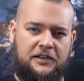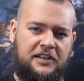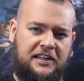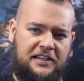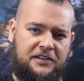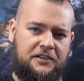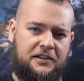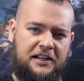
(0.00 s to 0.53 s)

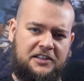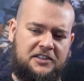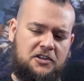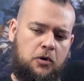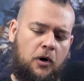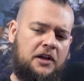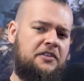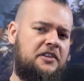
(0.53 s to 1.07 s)
Indeed, it's
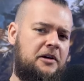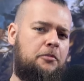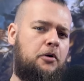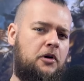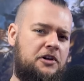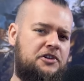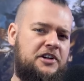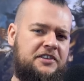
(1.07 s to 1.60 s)
quite the
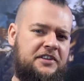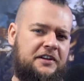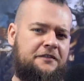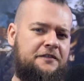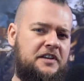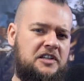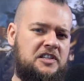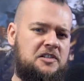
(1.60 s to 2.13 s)
apologetic
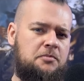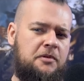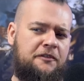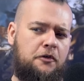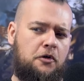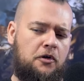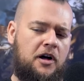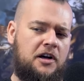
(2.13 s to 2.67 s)
feast
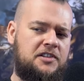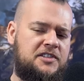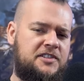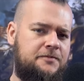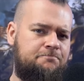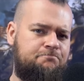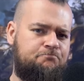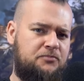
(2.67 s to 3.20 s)
before
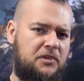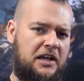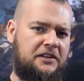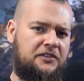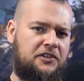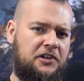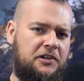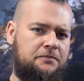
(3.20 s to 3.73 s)
us,
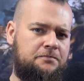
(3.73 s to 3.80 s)
ain't it?